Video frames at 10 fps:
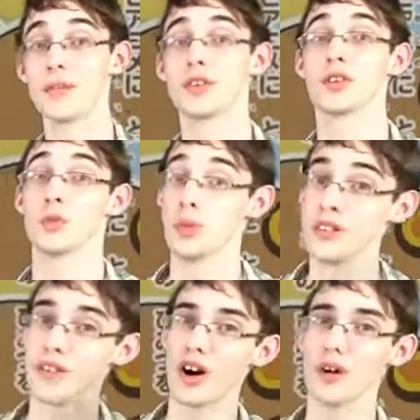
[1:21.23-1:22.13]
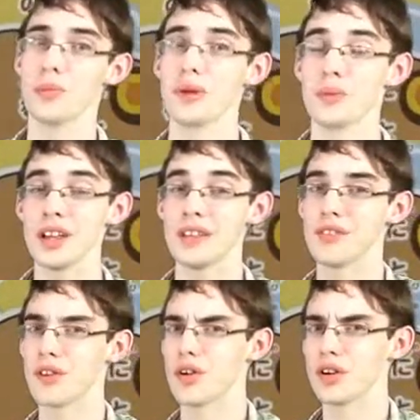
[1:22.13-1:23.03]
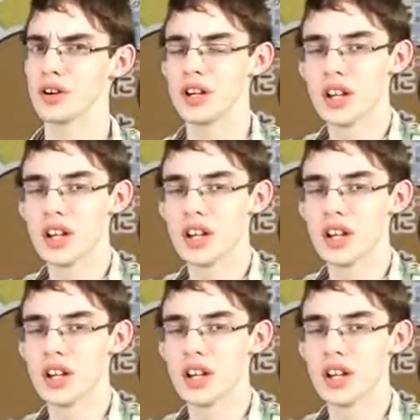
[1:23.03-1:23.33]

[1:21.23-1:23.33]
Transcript: capture we've all been waiting for.